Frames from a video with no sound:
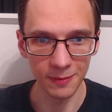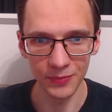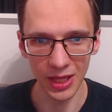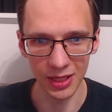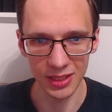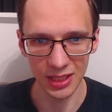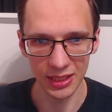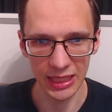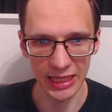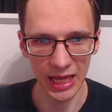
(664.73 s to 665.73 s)
That is the
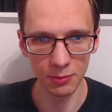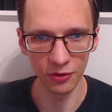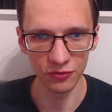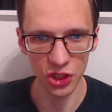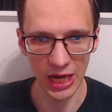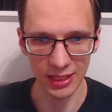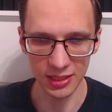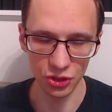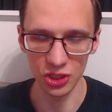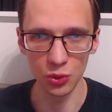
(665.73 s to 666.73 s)
game of chess.
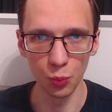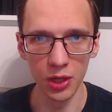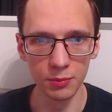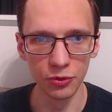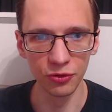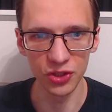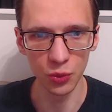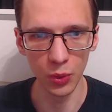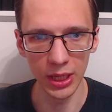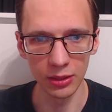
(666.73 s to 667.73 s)
Just one move to
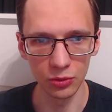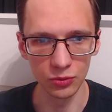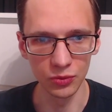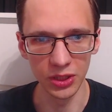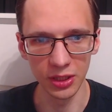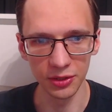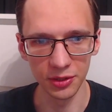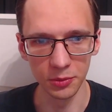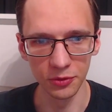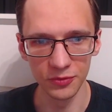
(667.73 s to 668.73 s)
win, all the other
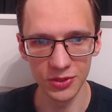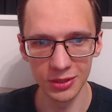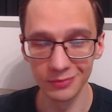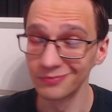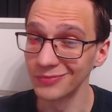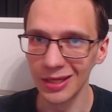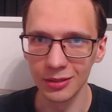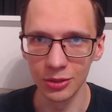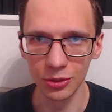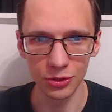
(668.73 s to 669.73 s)
moves
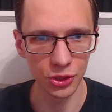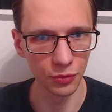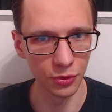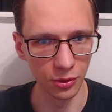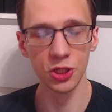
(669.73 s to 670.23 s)
not so good.